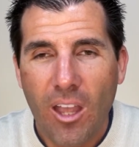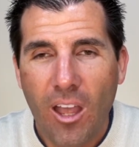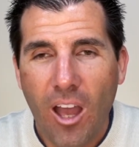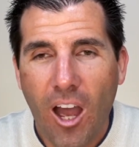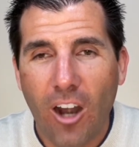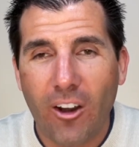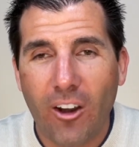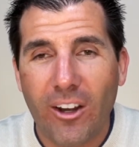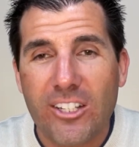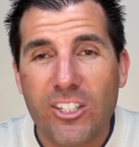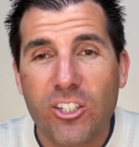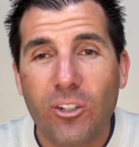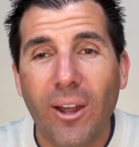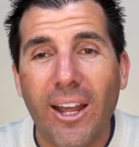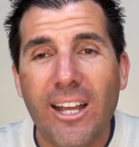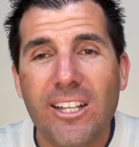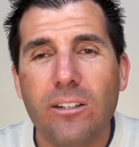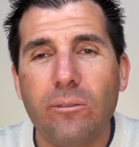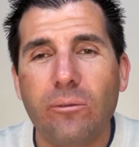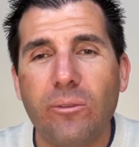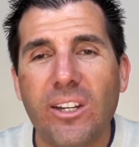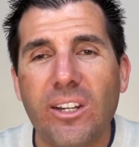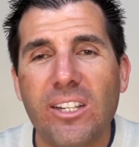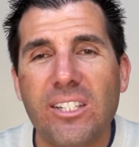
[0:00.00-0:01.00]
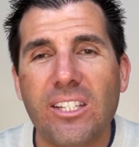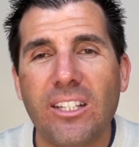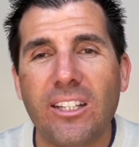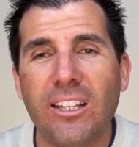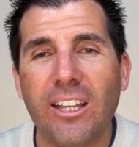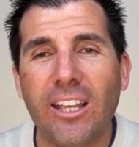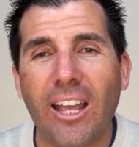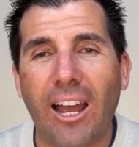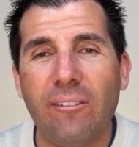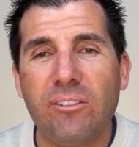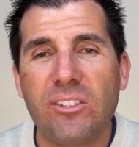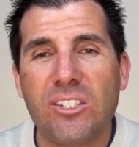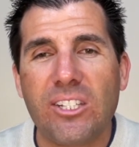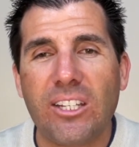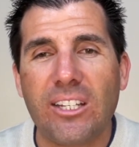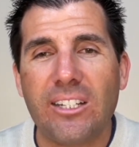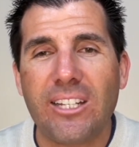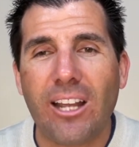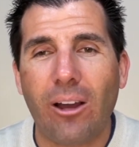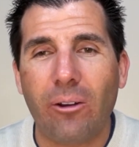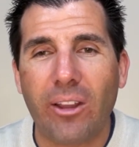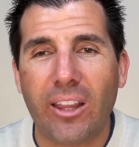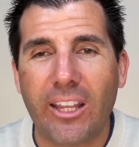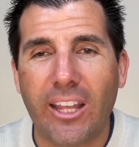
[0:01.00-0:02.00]
All right, so as of recently, I've seen
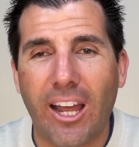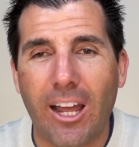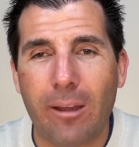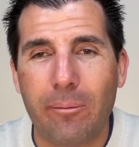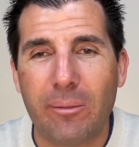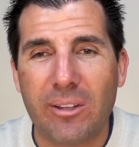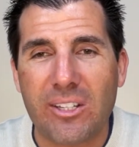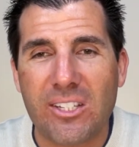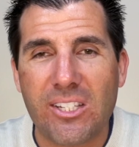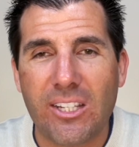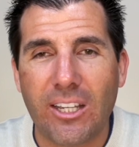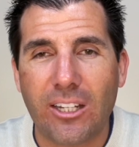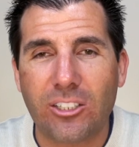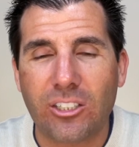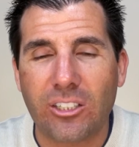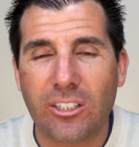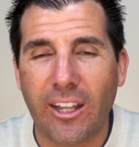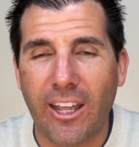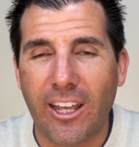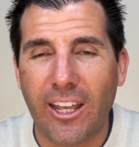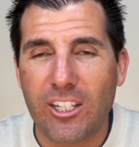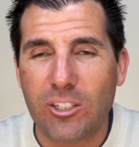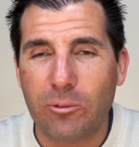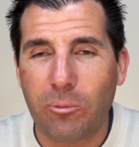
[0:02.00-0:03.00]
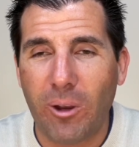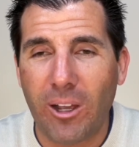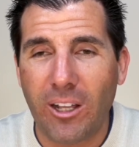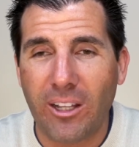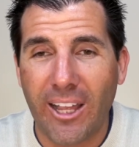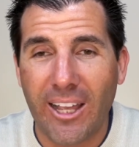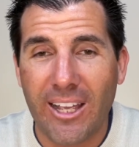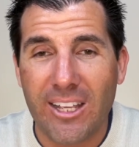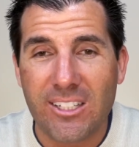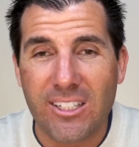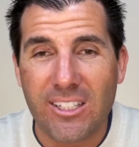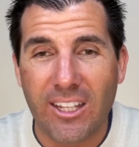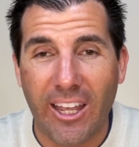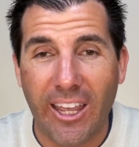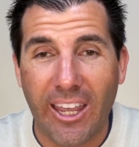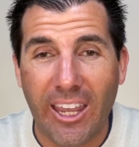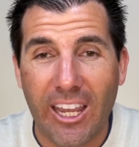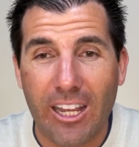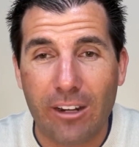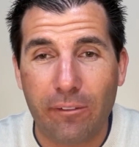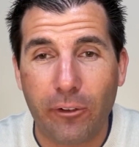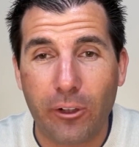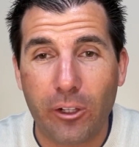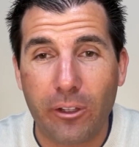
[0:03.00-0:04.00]
down in the comments section, as well as a
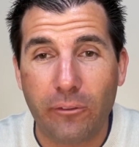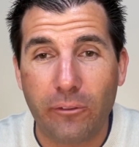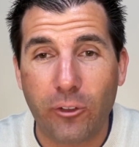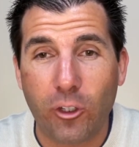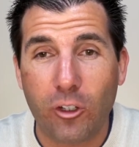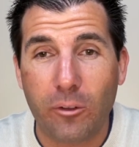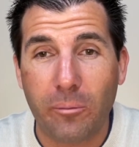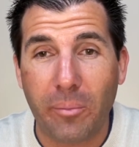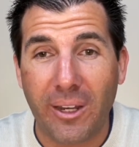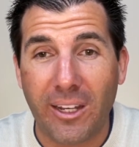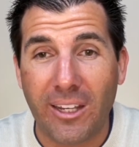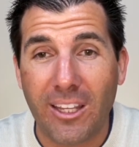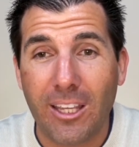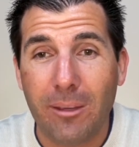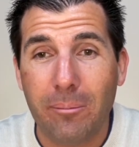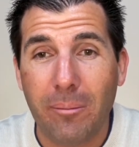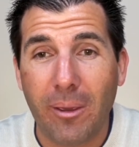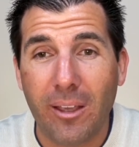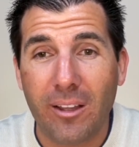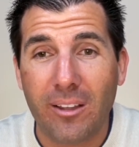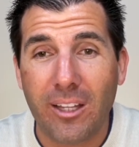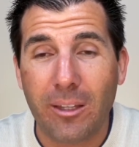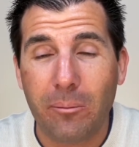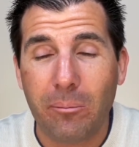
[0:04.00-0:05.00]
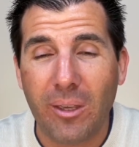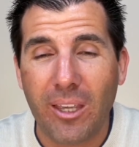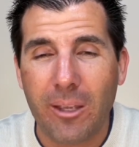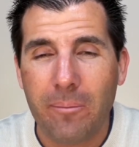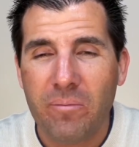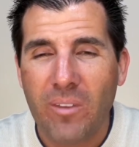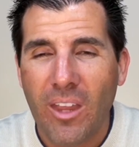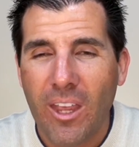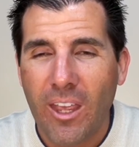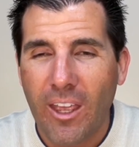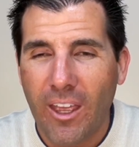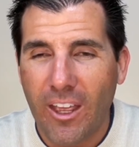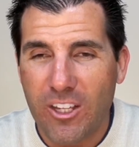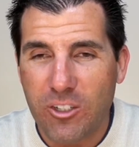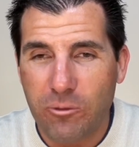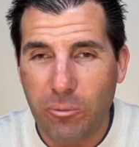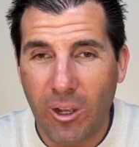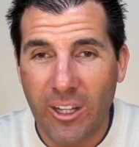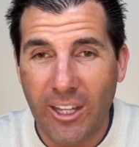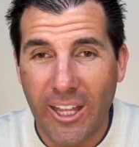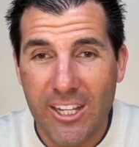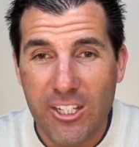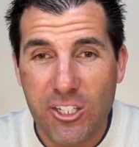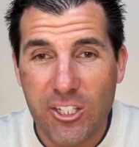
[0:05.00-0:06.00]
handful of you have been emailing me, as
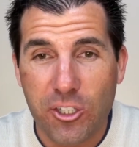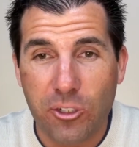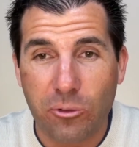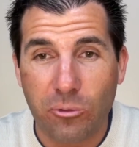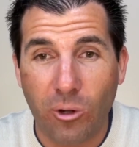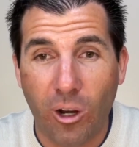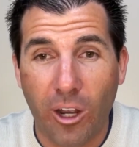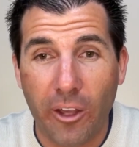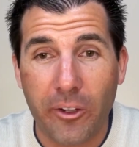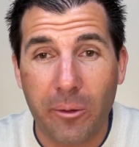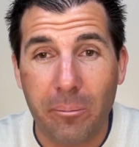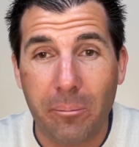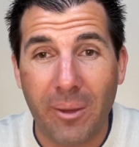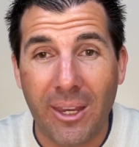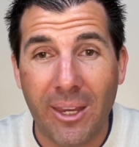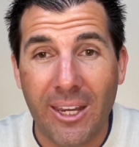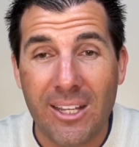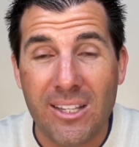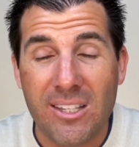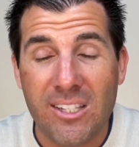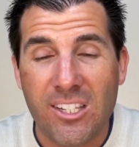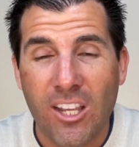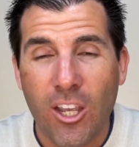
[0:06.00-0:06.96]
well as through other means,